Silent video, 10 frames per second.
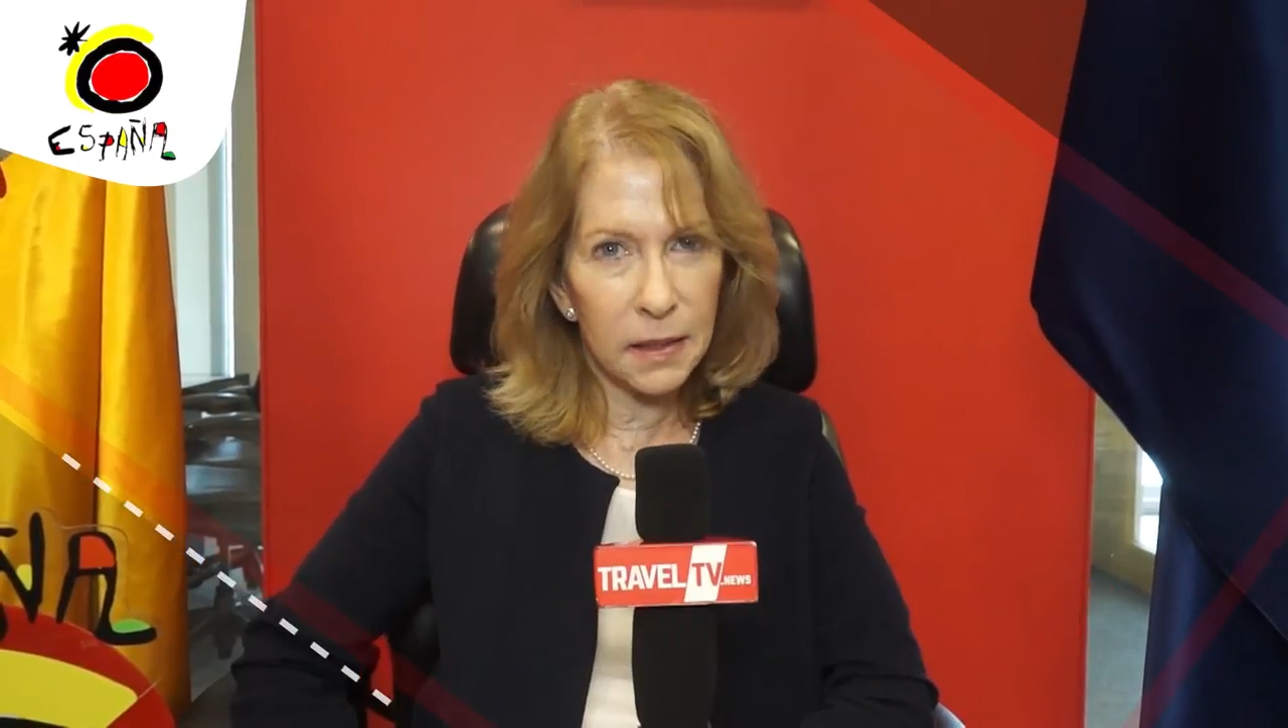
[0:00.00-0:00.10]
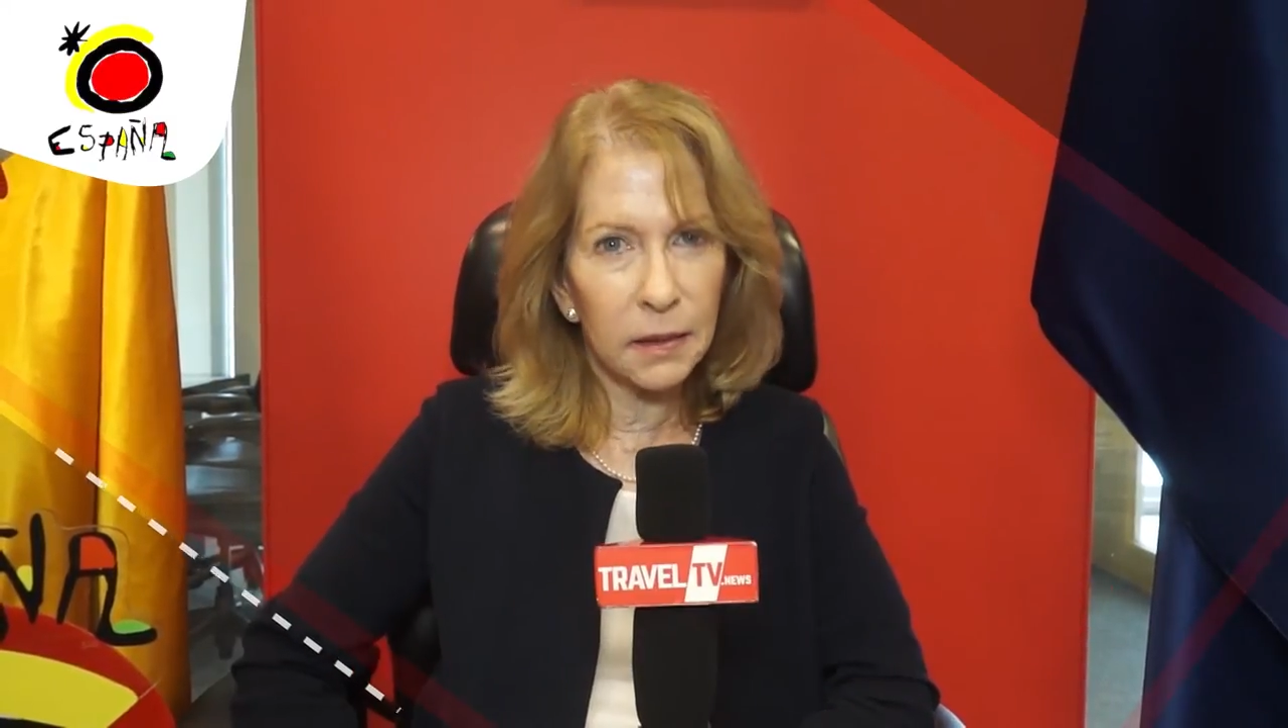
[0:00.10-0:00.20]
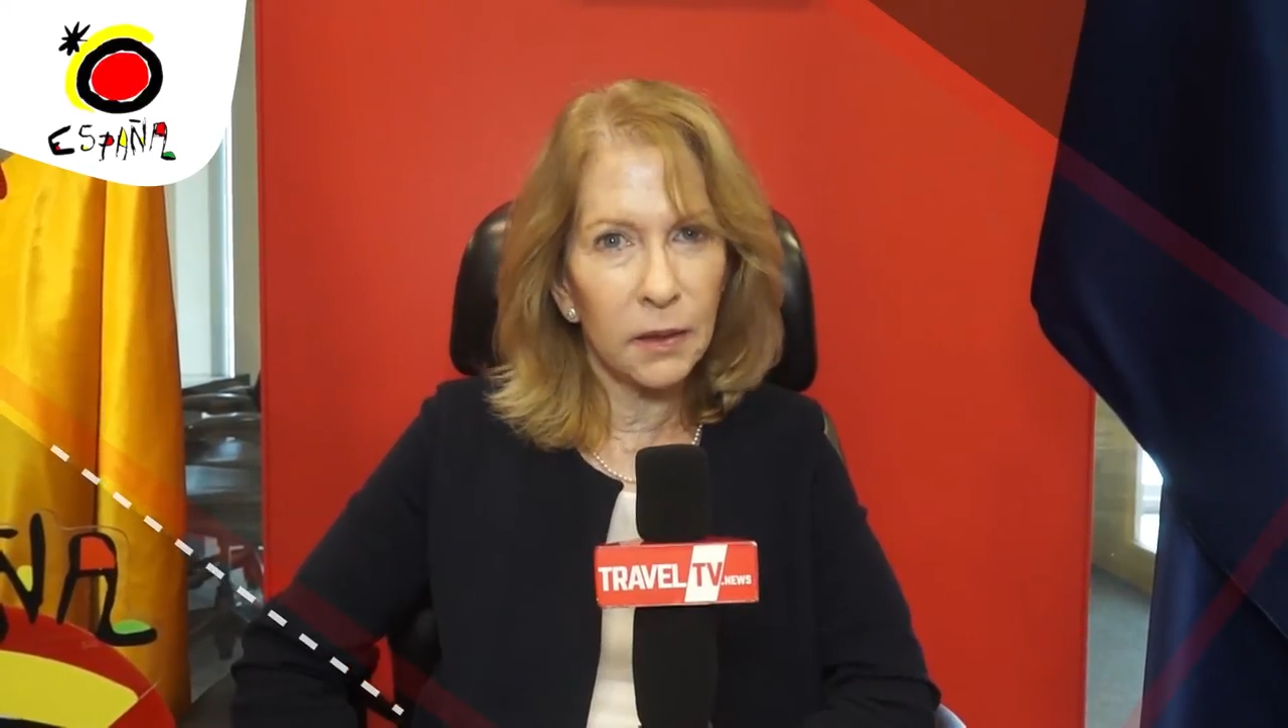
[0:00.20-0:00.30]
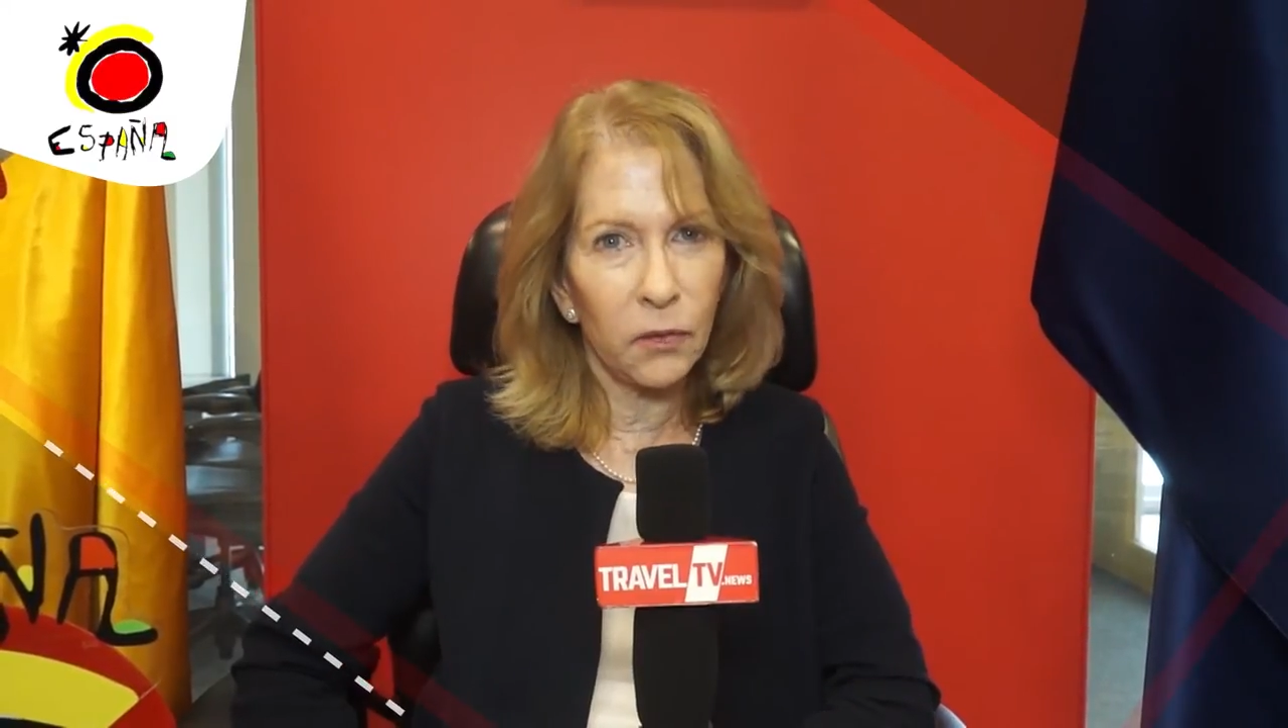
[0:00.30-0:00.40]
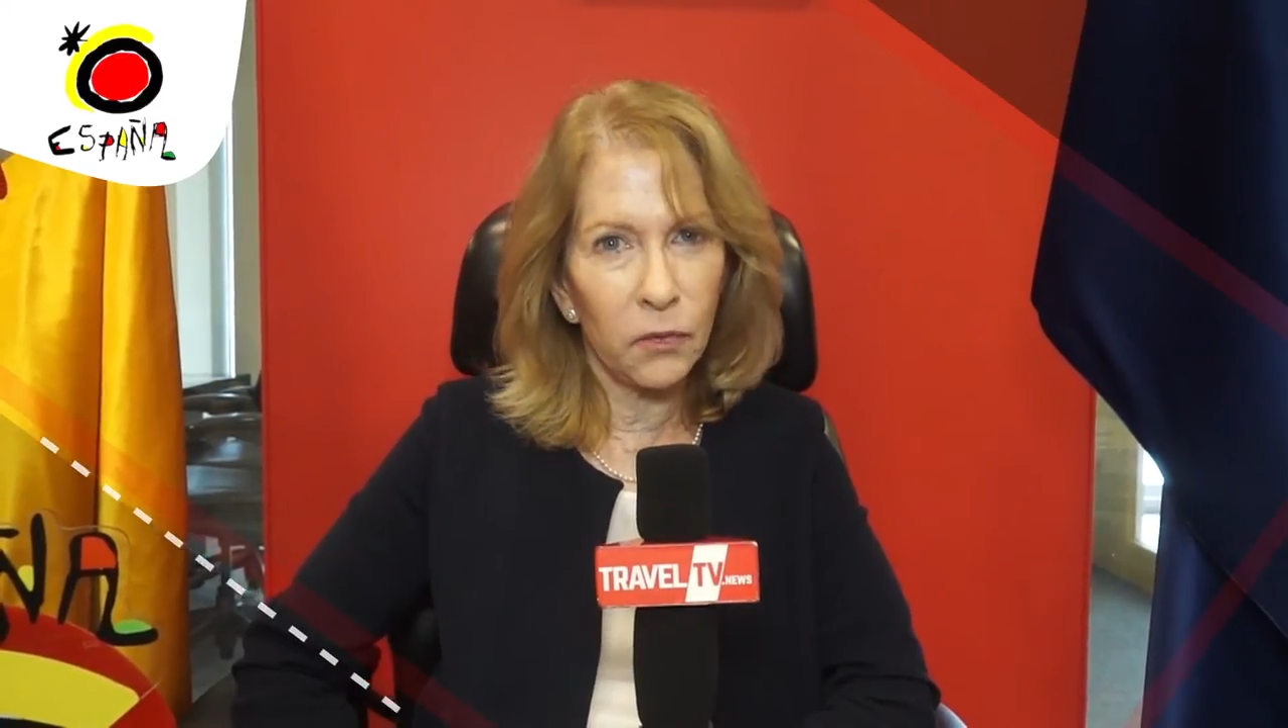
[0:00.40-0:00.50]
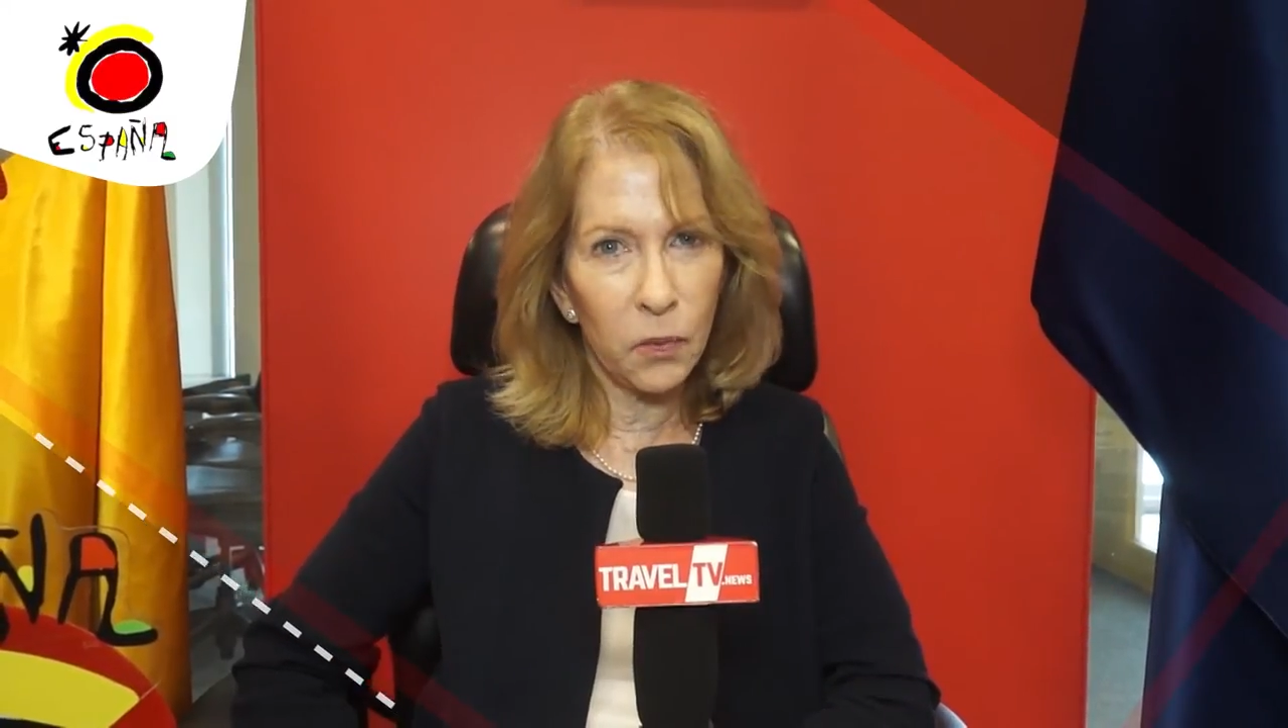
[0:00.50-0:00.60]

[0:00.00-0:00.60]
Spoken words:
city of